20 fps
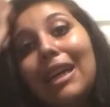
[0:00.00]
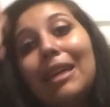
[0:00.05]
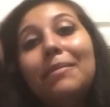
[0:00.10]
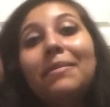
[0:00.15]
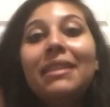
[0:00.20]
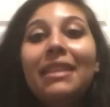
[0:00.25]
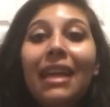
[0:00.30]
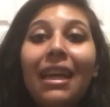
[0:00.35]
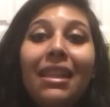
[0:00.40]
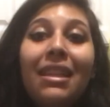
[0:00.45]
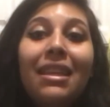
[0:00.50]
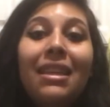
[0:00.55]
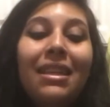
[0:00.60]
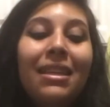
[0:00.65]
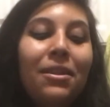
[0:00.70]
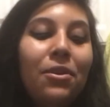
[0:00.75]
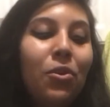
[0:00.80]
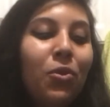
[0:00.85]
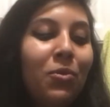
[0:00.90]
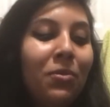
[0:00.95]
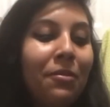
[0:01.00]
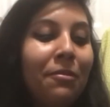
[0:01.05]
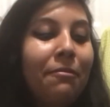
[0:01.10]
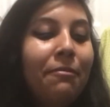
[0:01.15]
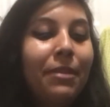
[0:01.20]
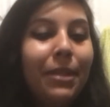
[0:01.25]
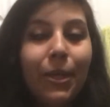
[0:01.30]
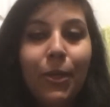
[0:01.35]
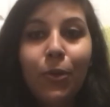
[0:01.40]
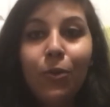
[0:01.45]
I'm sad that it
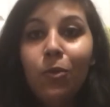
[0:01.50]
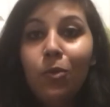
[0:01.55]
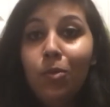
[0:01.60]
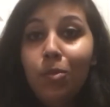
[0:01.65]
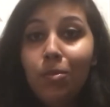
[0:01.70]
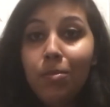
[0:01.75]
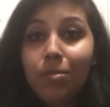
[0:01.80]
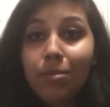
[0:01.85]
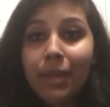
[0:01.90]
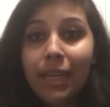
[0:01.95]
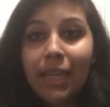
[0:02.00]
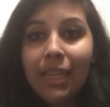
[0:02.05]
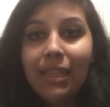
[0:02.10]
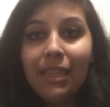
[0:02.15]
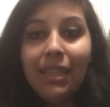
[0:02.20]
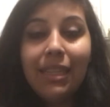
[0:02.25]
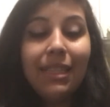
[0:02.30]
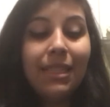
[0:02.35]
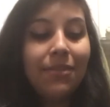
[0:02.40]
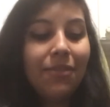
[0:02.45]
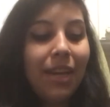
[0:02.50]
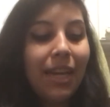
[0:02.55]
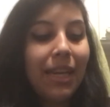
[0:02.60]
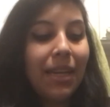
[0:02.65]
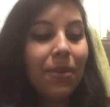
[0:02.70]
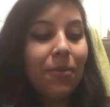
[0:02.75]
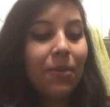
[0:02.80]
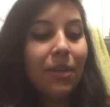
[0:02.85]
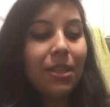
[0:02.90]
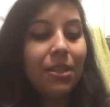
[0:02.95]
overflew, but it's
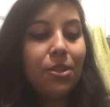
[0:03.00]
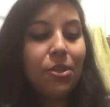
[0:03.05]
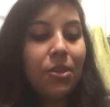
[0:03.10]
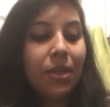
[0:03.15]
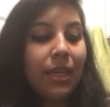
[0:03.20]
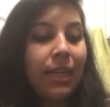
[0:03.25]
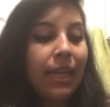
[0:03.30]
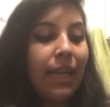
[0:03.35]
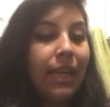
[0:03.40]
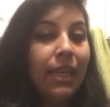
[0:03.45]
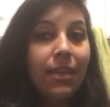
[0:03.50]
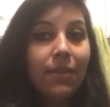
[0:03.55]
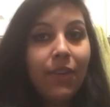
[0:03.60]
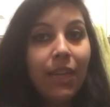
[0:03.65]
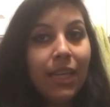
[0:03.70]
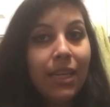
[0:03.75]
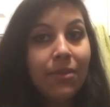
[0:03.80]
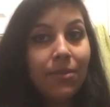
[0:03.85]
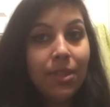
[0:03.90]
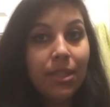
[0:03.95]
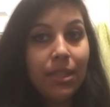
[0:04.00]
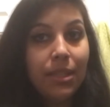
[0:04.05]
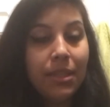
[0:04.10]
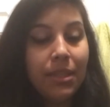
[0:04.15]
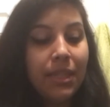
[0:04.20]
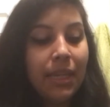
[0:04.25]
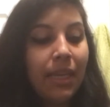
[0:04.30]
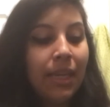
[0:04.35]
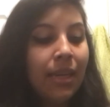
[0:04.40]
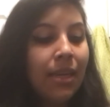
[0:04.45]
fine. We're gonna try it anyway, and we're gonna
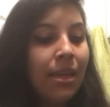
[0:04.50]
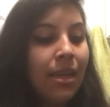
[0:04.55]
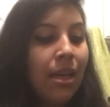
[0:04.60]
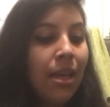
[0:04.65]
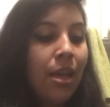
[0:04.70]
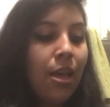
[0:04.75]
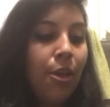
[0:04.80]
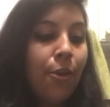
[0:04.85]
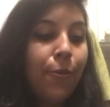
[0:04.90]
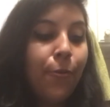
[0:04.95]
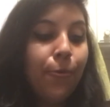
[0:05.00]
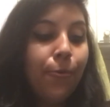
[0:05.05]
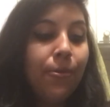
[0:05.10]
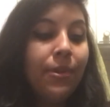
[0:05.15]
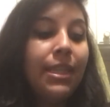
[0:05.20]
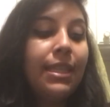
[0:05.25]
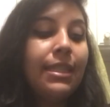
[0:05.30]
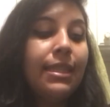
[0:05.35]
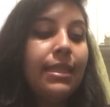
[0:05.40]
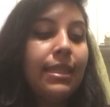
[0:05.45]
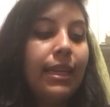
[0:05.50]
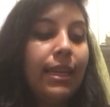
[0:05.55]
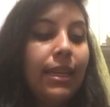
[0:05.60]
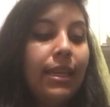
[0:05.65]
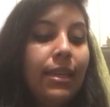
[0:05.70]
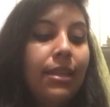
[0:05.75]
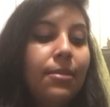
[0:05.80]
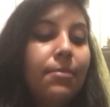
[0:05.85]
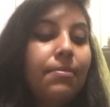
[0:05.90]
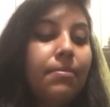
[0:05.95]
see what it's like.